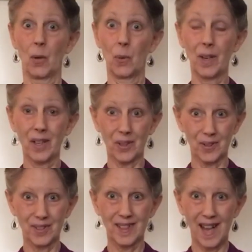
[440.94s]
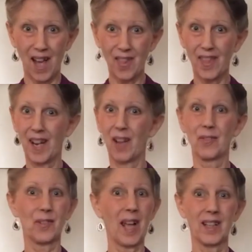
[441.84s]
Whew, now that
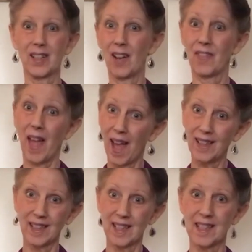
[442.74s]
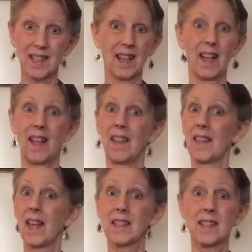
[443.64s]
I've rattled off that list,
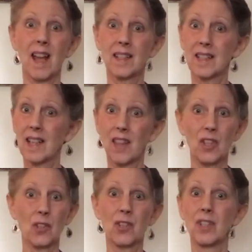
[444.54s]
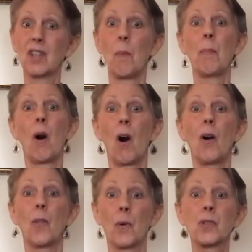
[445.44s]
that is not to say that you should dump
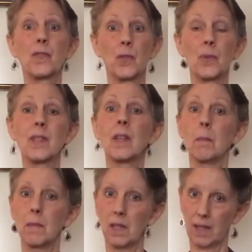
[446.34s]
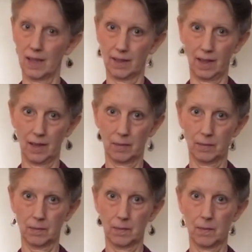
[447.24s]
all those foods immediately.
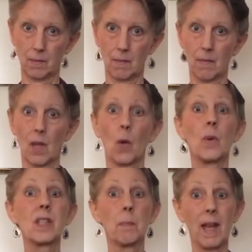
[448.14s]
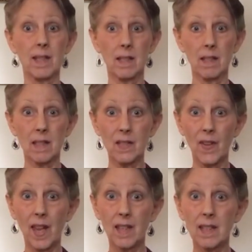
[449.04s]
What's best in this
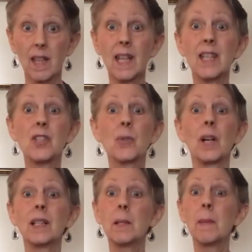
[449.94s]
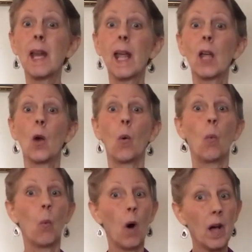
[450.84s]
phase is to eliminate
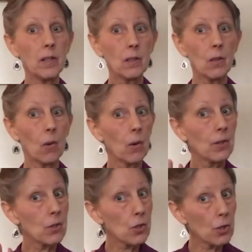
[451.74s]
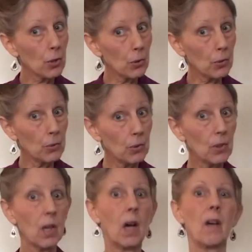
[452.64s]
1 or 2
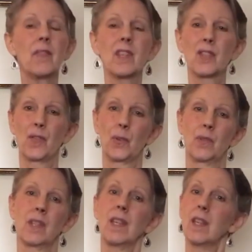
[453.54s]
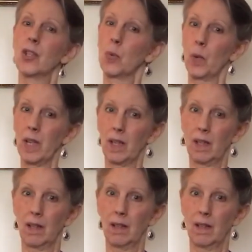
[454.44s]
of these foods each week.